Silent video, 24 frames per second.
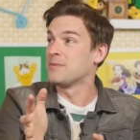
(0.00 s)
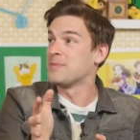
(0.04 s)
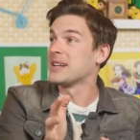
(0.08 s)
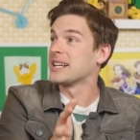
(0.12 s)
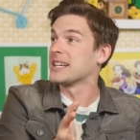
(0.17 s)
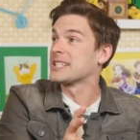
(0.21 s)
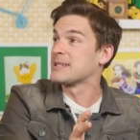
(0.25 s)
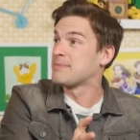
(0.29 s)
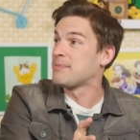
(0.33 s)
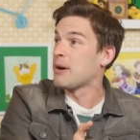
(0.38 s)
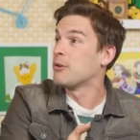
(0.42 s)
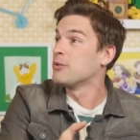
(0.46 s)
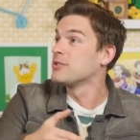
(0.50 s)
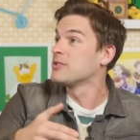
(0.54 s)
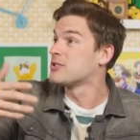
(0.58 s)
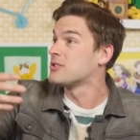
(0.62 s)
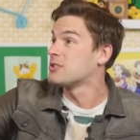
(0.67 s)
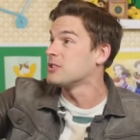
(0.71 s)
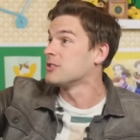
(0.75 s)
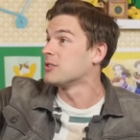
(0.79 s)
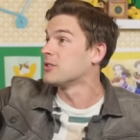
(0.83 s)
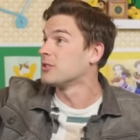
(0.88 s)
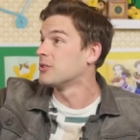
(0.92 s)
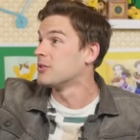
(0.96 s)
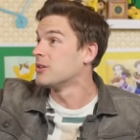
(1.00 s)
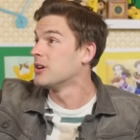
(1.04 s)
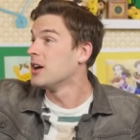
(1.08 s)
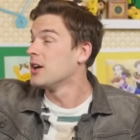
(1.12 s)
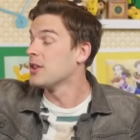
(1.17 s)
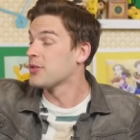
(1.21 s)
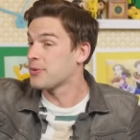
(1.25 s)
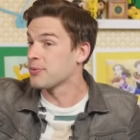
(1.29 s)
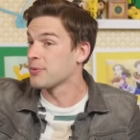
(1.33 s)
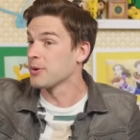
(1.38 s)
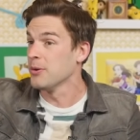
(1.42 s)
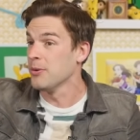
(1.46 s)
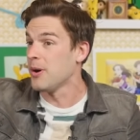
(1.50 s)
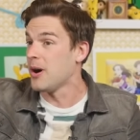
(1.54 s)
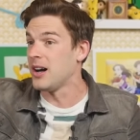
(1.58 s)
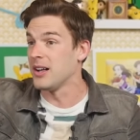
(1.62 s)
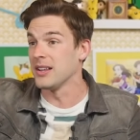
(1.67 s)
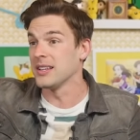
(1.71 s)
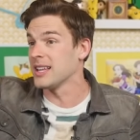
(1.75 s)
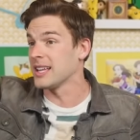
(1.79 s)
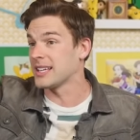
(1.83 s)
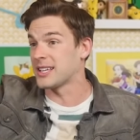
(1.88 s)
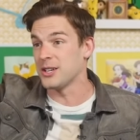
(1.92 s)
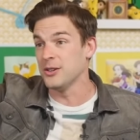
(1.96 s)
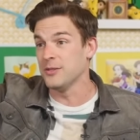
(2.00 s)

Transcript: been exposed to yeah. through all, like you,